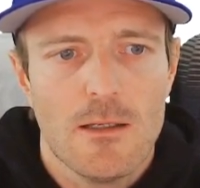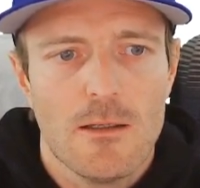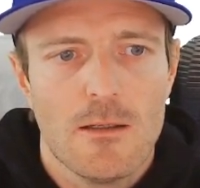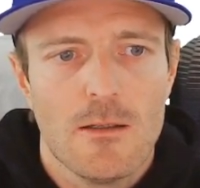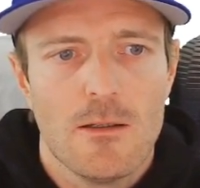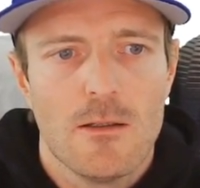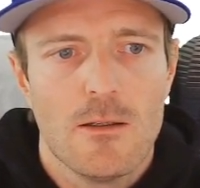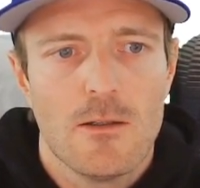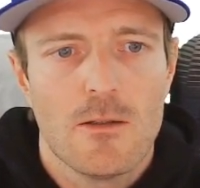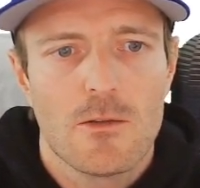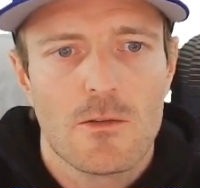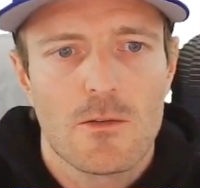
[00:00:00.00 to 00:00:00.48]

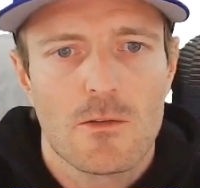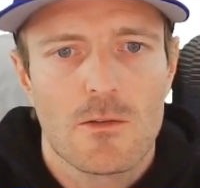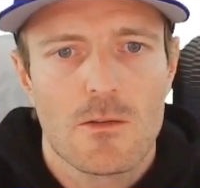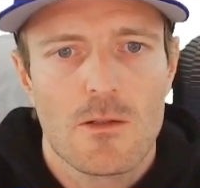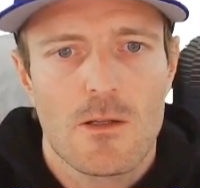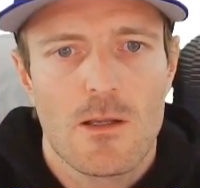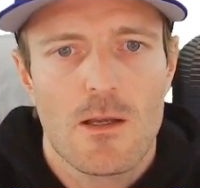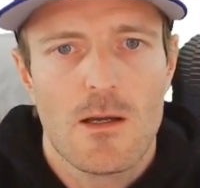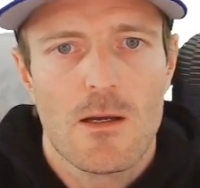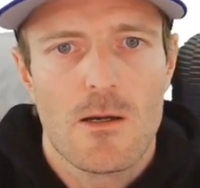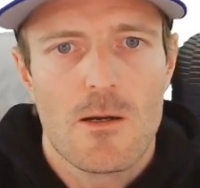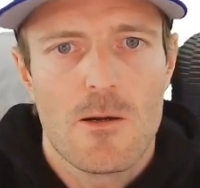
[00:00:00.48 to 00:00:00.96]
is
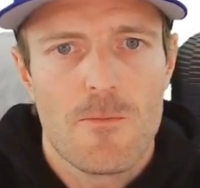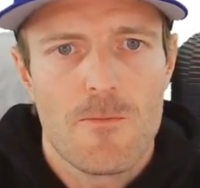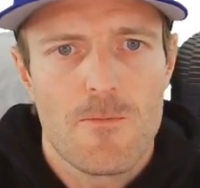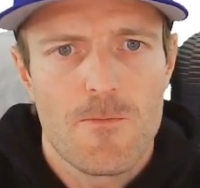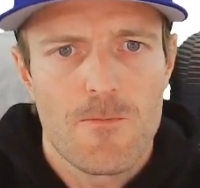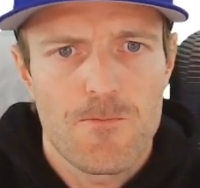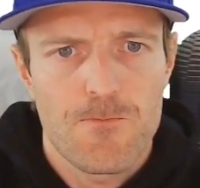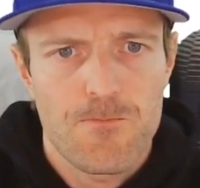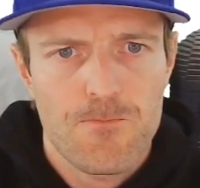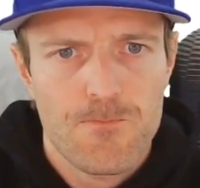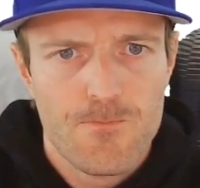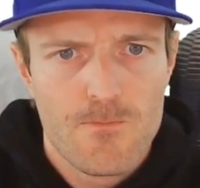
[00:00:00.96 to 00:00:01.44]

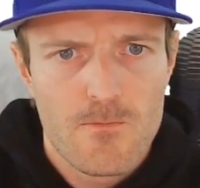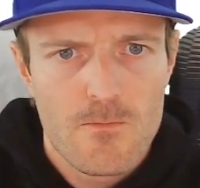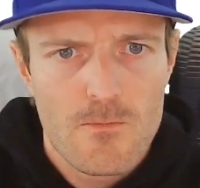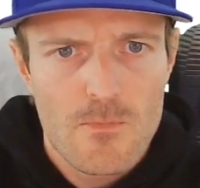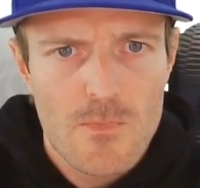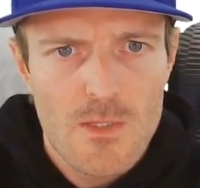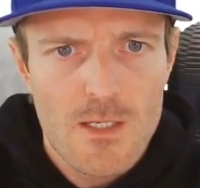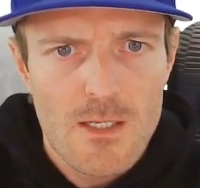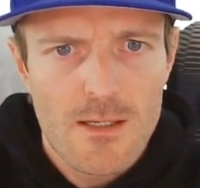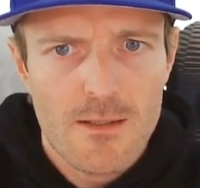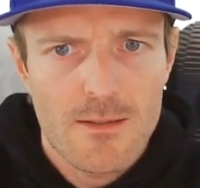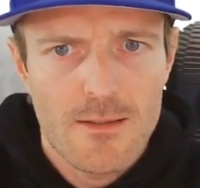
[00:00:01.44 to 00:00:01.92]

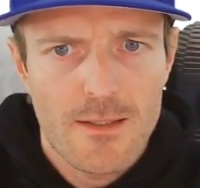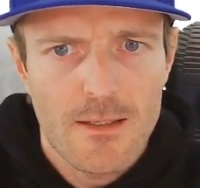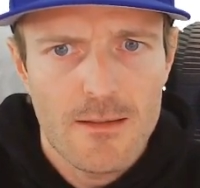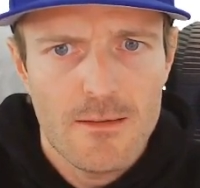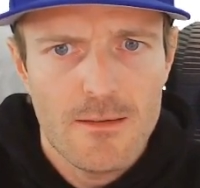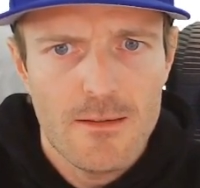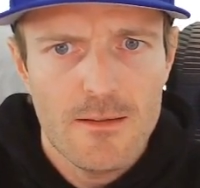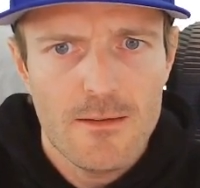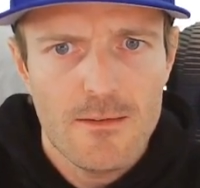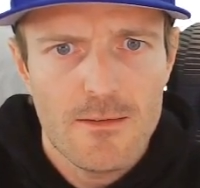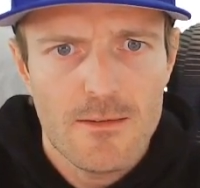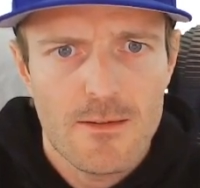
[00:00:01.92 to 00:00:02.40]
that
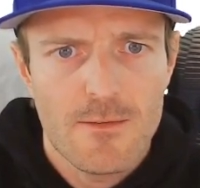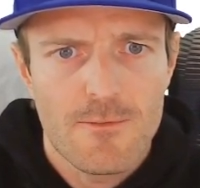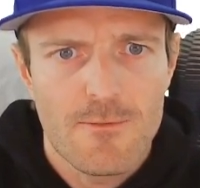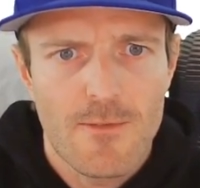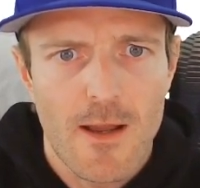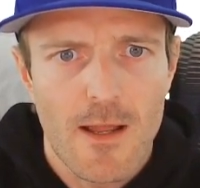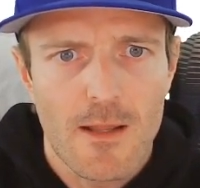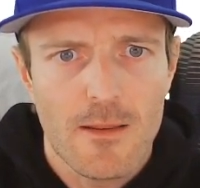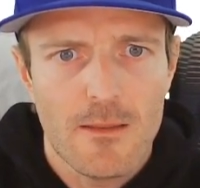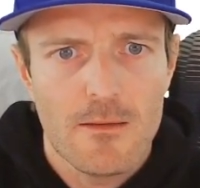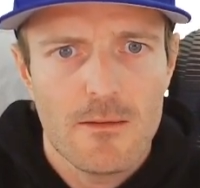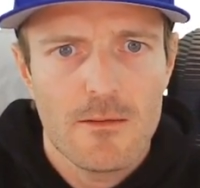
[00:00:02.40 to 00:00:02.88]
these
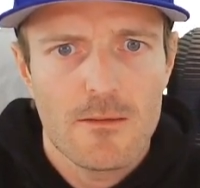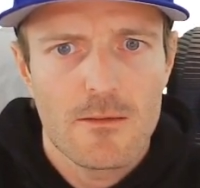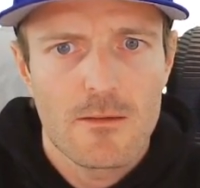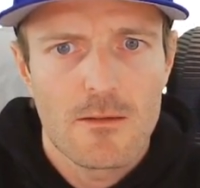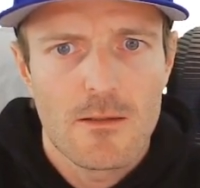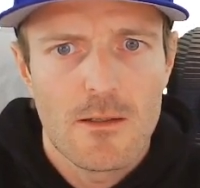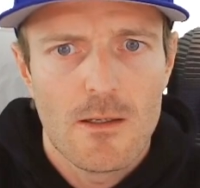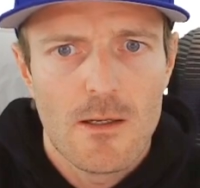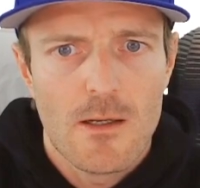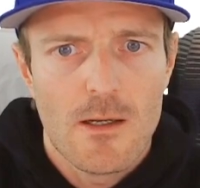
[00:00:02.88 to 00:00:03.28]
events,